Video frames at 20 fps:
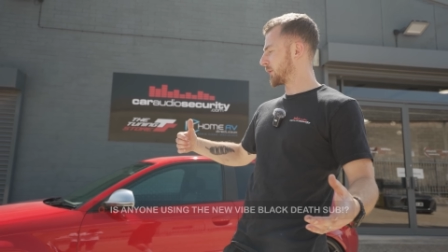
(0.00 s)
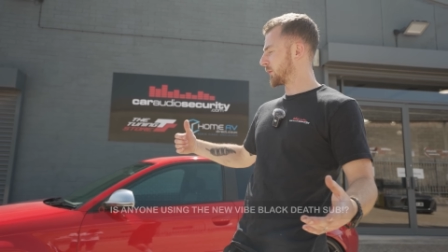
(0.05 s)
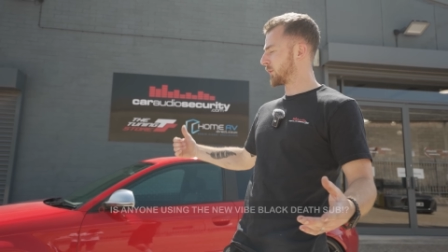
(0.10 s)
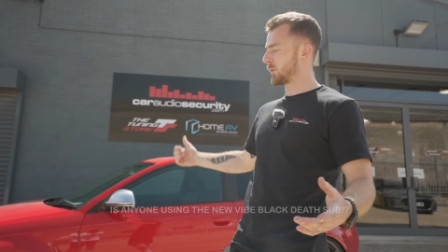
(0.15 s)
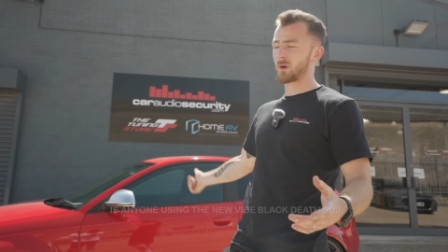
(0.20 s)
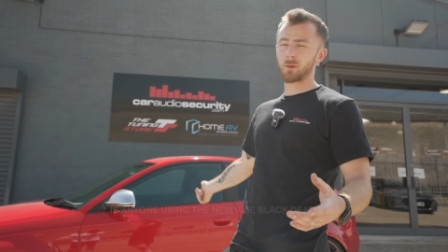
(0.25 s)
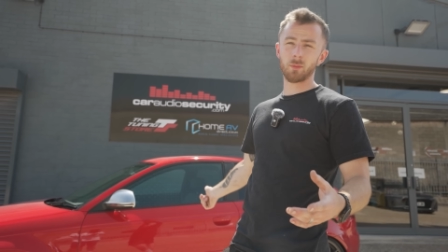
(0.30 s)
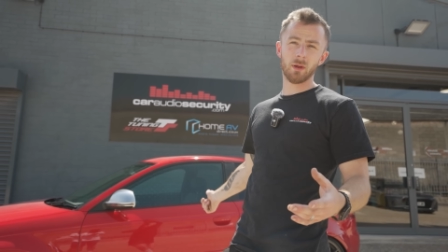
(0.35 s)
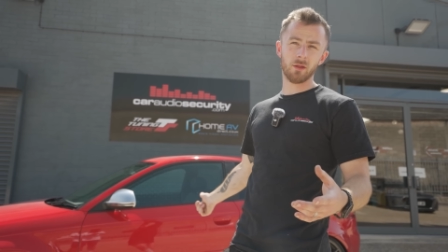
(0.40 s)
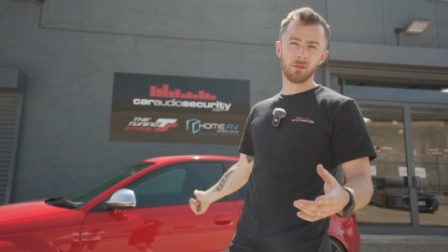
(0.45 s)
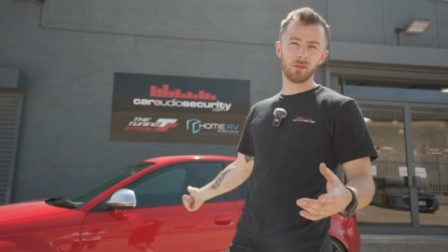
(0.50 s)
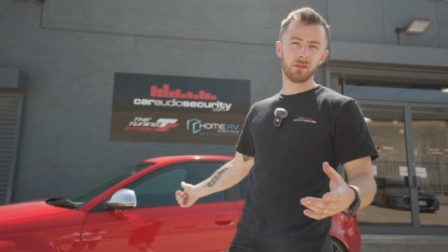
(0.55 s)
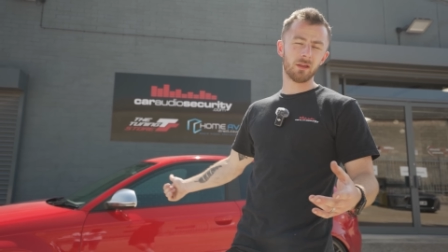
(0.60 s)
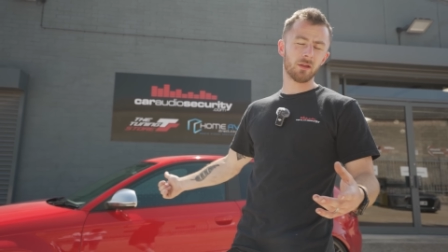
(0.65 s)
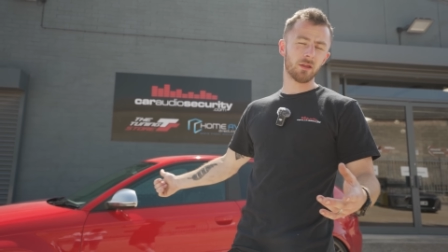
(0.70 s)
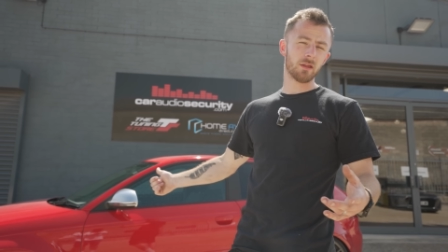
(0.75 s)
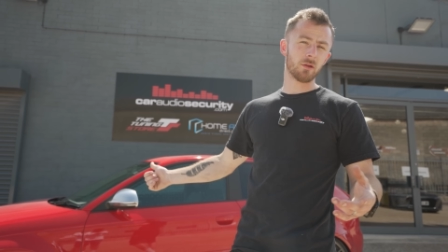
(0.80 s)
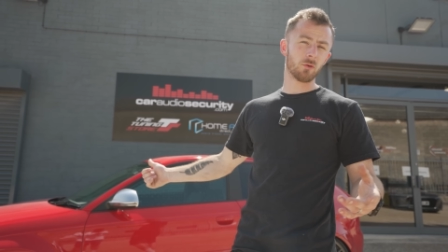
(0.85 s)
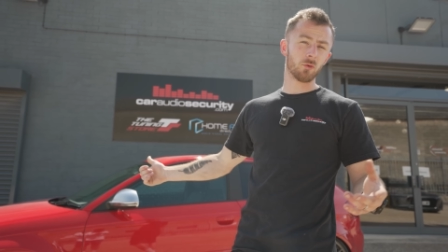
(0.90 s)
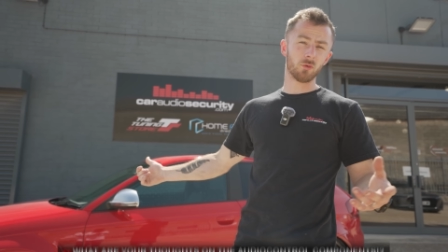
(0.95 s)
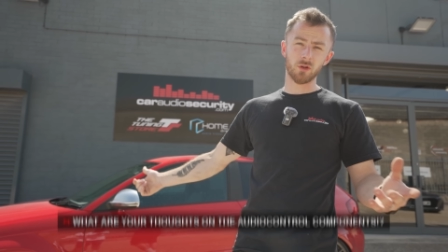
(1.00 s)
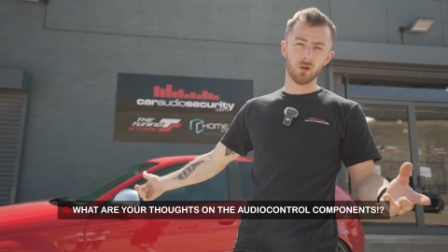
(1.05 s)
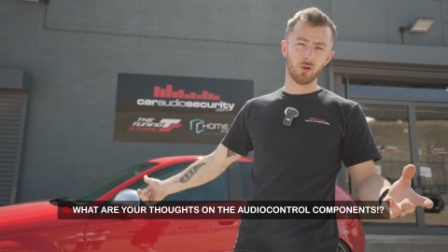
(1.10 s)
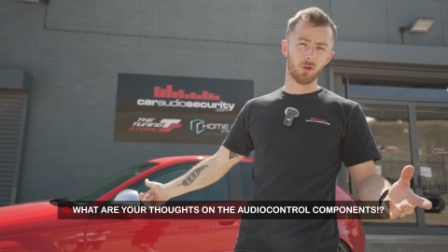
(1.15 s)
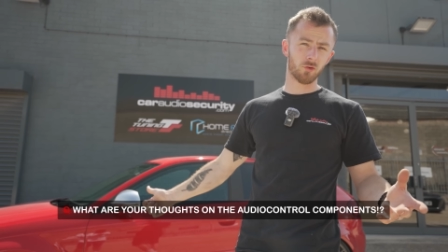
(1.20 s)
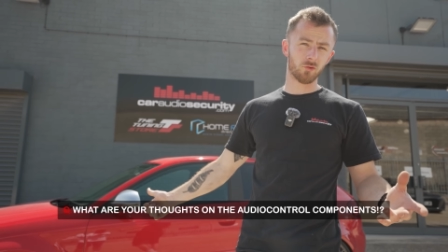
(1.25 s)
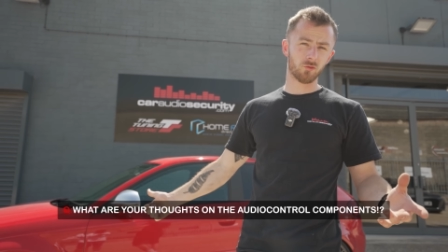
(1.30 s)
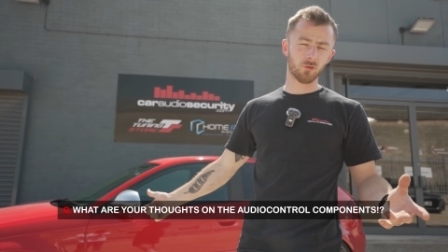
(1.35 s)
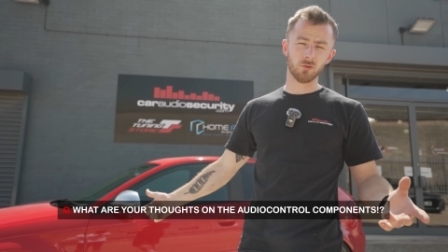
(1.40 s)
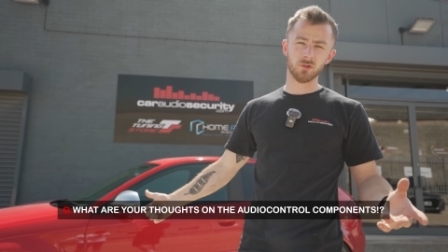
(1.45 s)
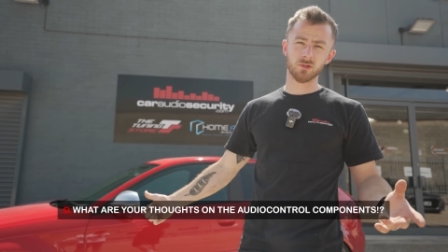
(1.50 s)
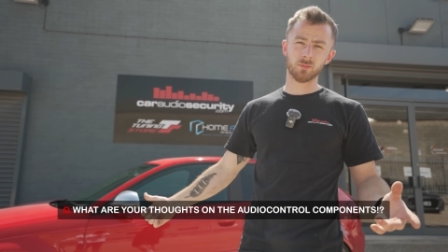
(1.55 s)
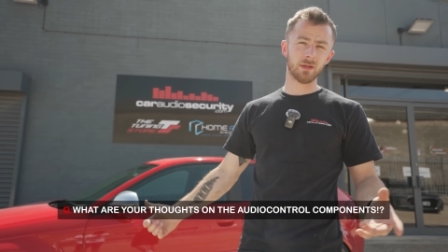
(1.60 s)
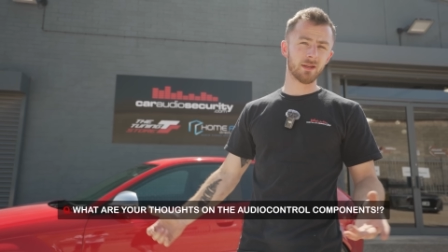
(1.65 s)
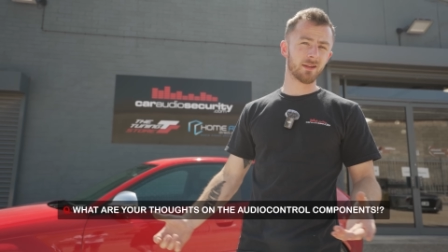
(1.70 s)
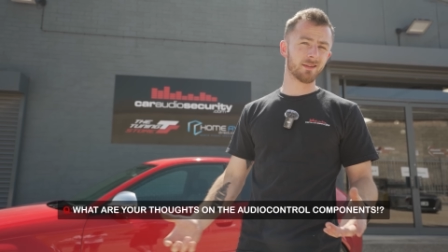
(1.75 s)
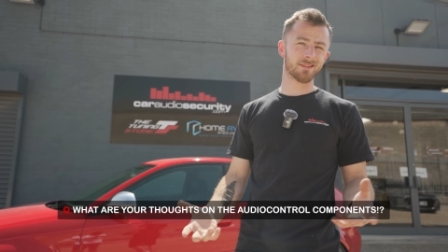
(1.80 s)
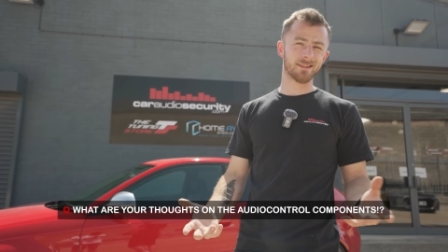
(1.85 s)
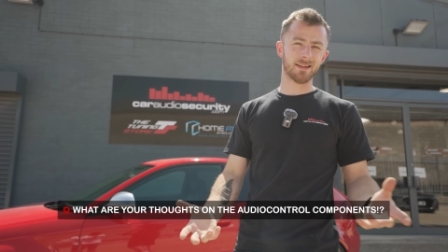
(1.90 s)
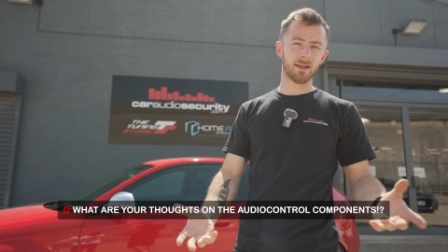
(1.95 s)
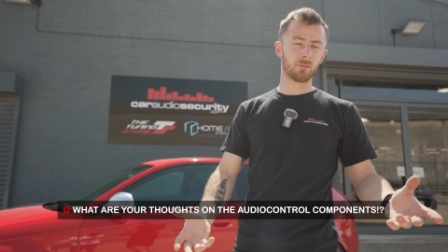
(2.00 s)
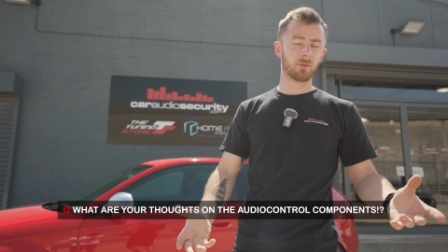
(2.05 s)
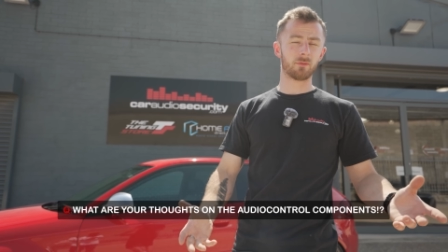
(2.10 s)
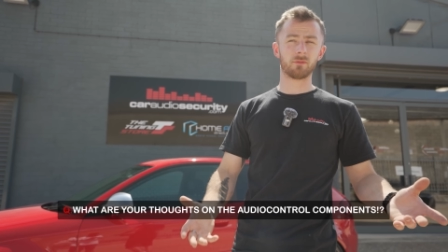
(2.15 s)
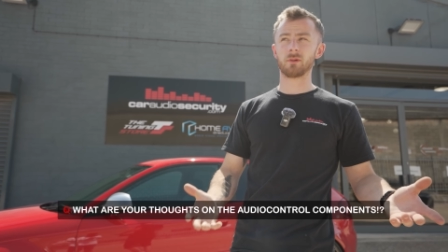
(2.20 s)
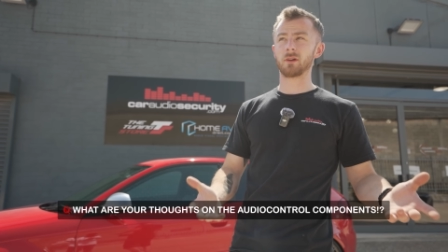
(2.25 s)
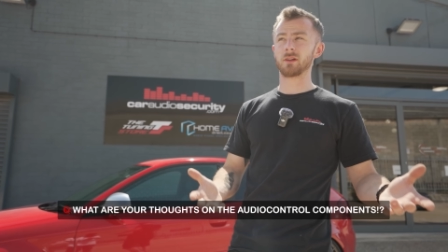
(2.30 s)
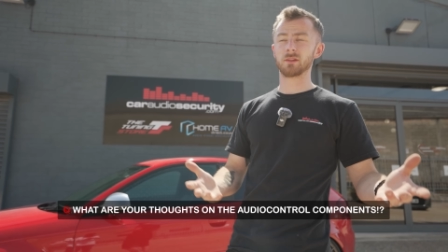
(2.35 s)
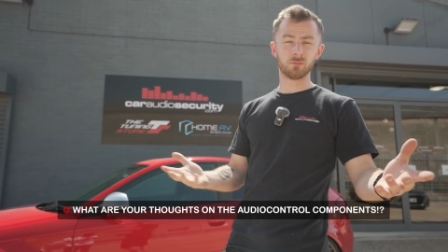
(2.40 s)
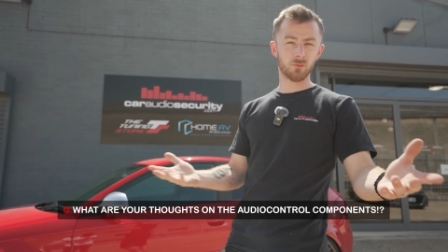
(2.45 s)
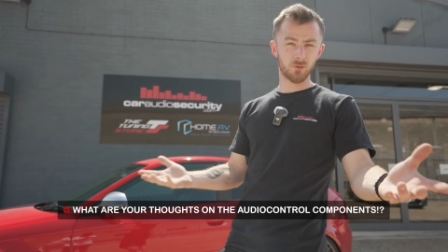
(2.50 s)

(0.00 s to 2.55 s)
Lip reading: What about the audio control speakers and amplifiers?